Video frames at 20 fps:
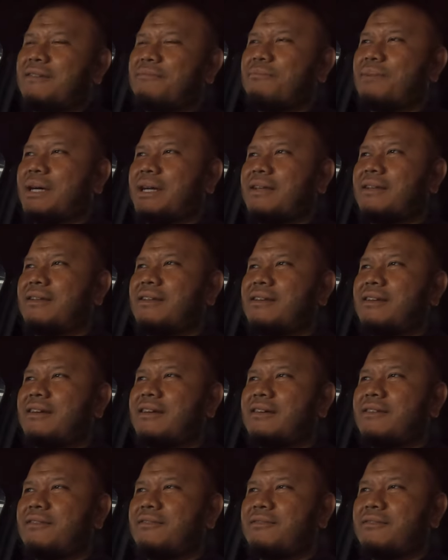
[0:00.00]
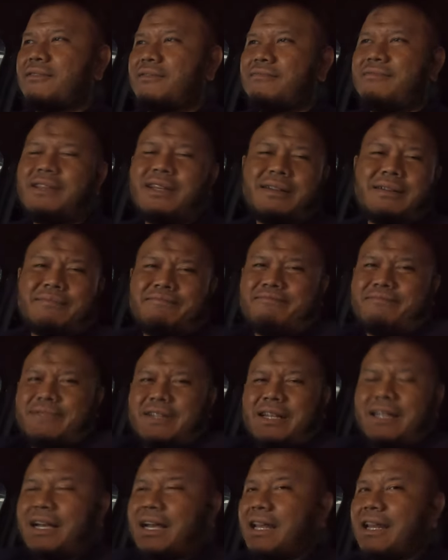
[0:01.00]
But yeah,
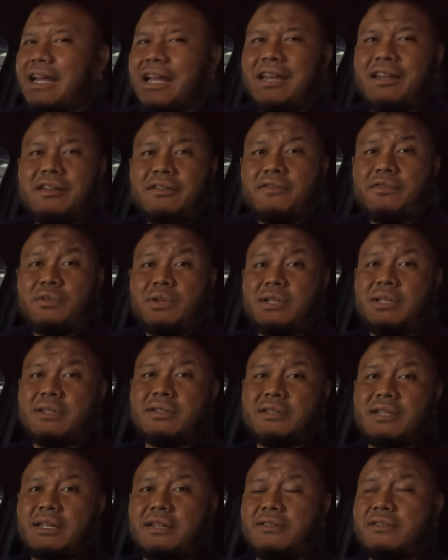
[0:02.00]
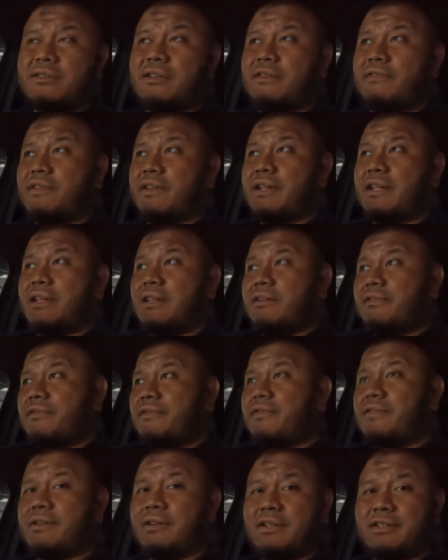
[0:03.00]
I love doing this kind of stuff, and I
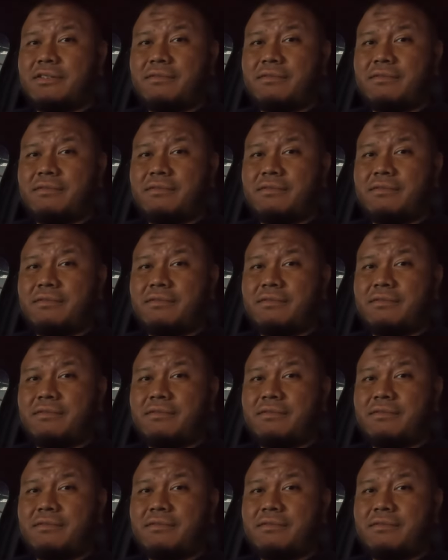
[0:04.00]
love